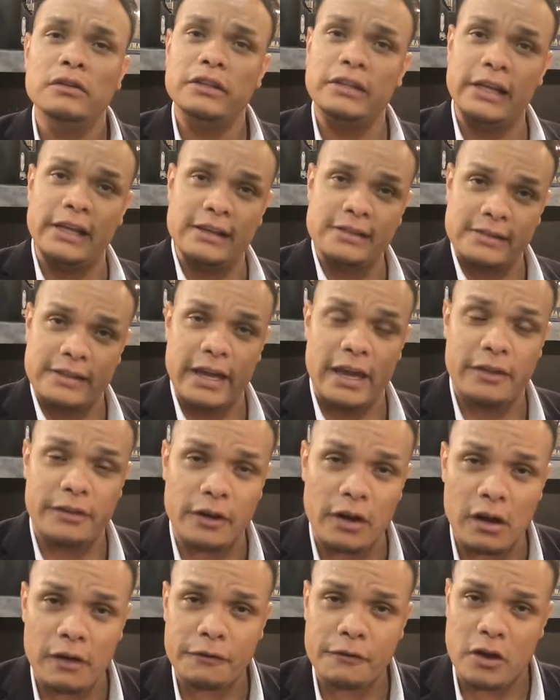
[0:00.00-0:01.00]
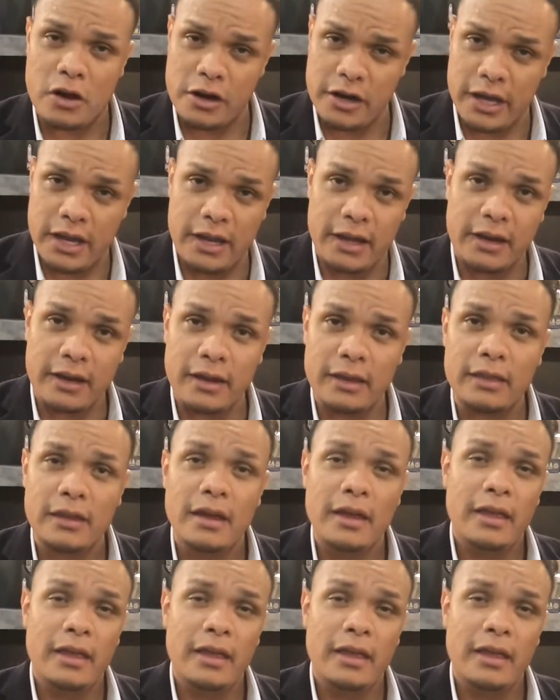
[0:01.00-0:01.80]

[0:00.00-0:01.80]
the state of Connecticut.